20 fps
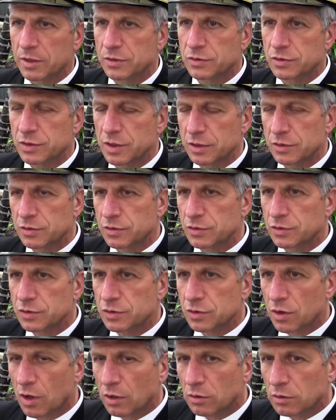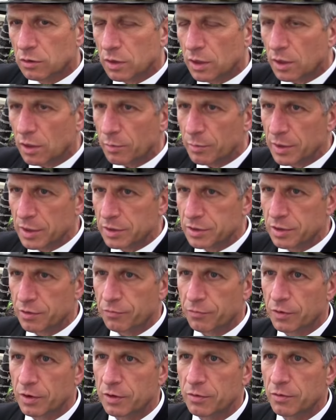it's a little bit
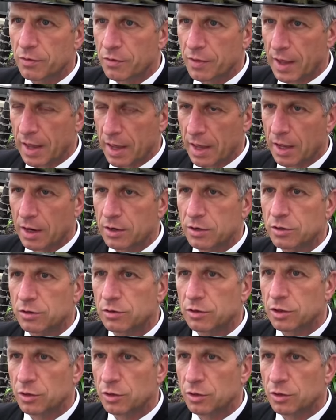different than